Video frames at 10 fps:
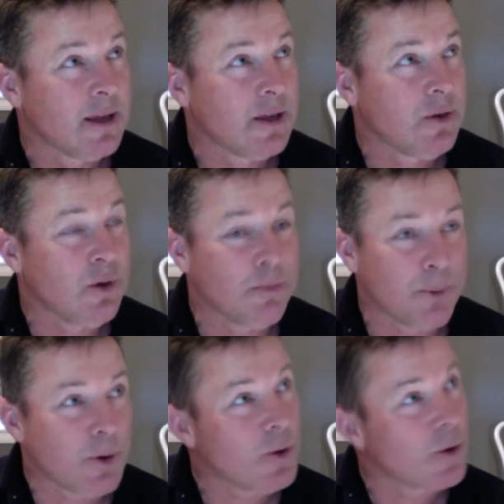you
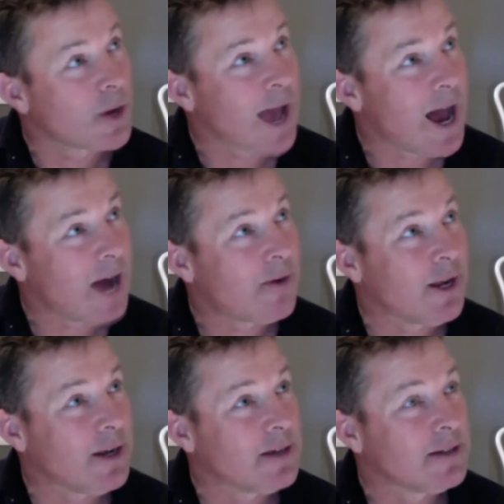book your car
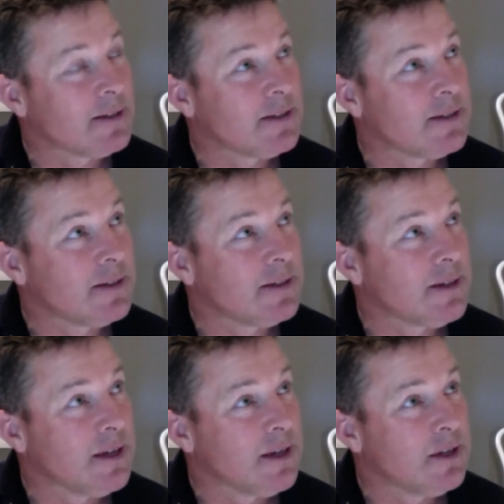in
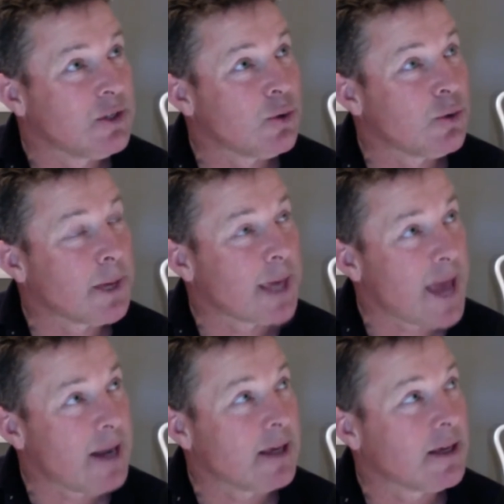to a
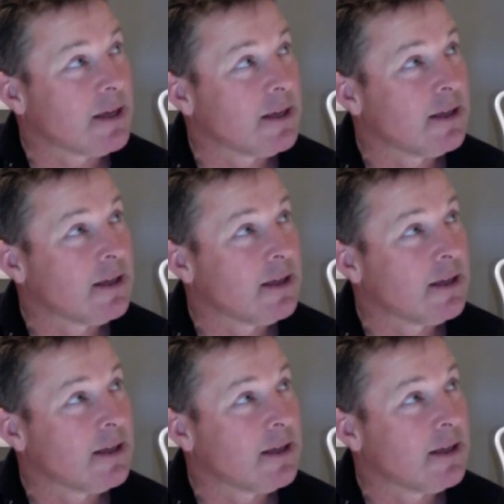mechanic